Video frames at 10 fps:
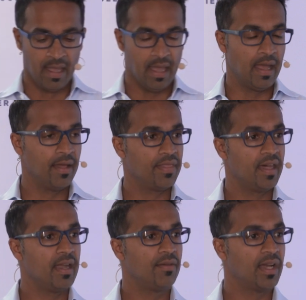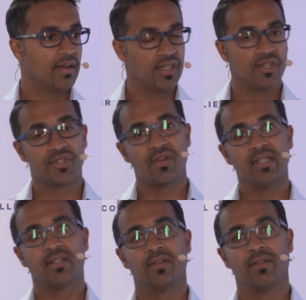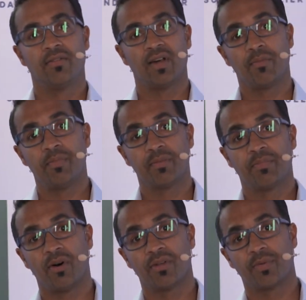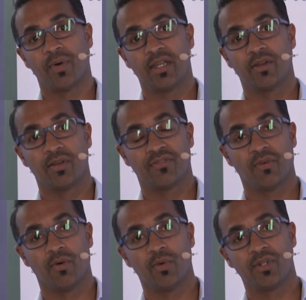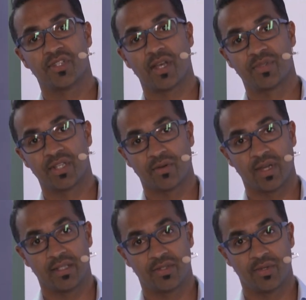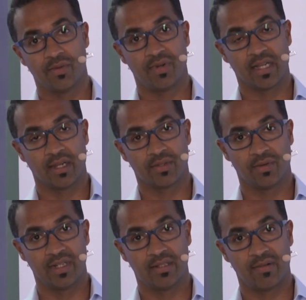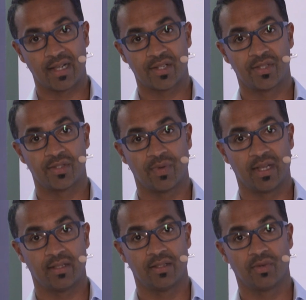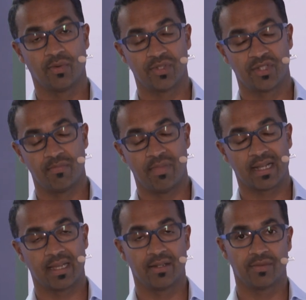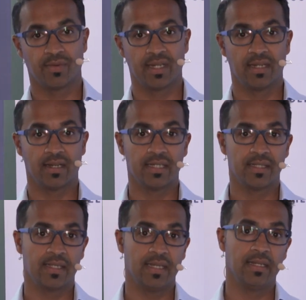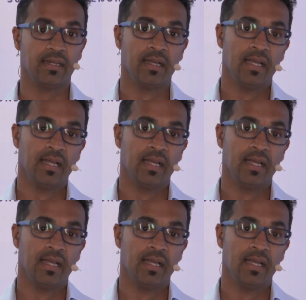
There we have illustrated the development pathway going forward, subsequent to regulatory interactions we held towards the back end of 2019.